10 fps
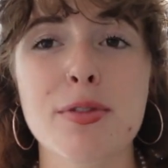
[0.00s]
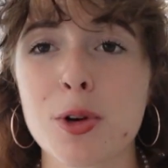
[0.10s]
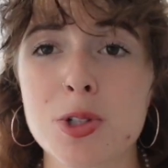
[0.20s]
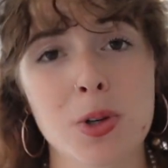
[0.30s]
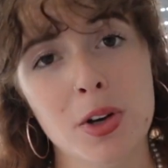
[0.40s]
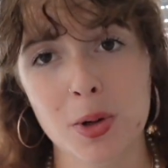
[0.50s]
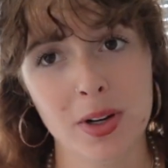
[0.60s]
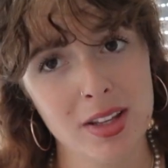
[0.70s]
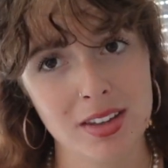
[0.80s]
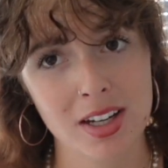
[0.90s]
force you to do
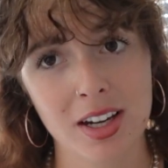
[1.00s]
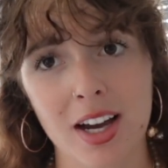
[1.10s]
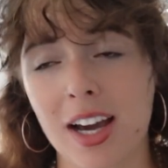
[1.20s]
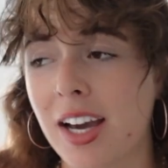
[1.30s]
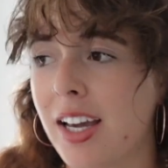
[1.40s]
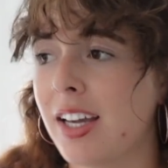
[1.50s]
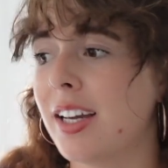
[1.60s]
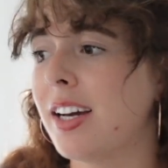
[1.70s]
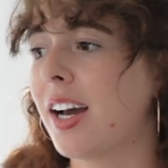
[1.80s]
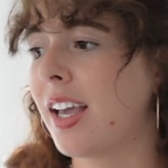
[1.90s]
anything.
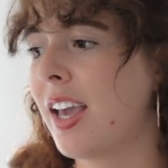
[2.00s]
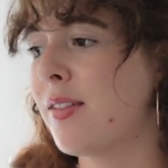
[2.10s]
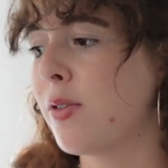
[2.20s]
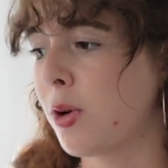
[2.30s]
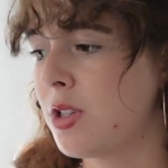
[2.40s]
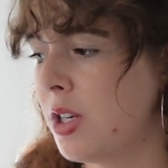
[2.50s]
I can't force